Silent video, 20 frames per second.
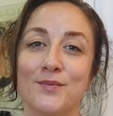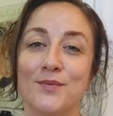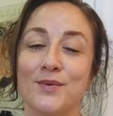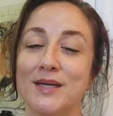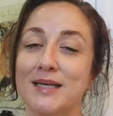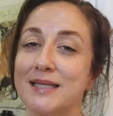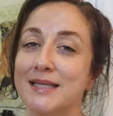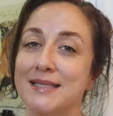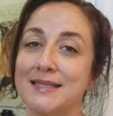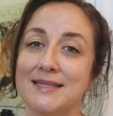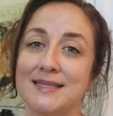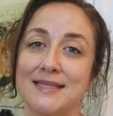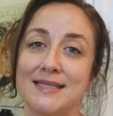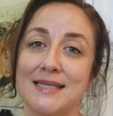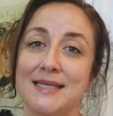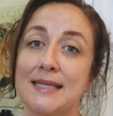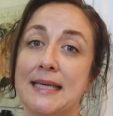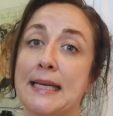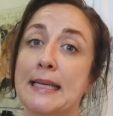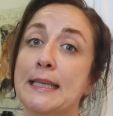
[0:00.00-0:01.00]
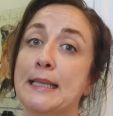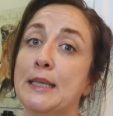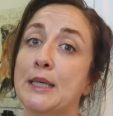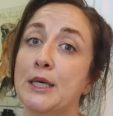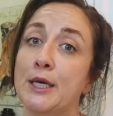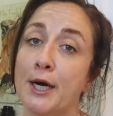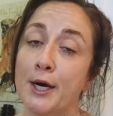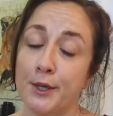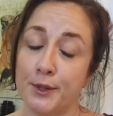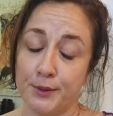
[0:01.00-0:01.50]
really see
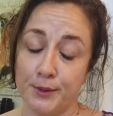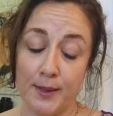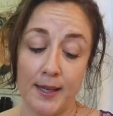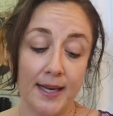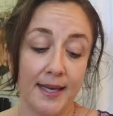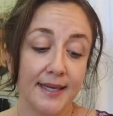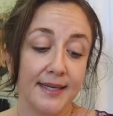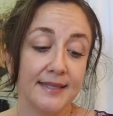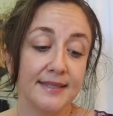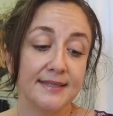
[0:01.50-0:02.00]
no